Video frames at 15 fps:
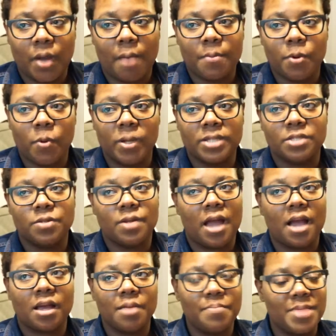I'm going to
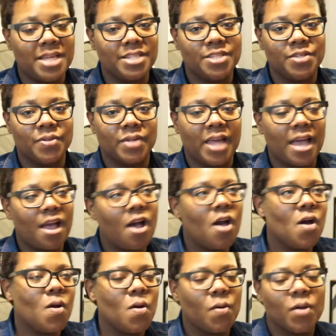not commit to like,
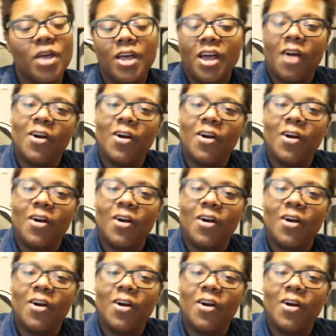oh,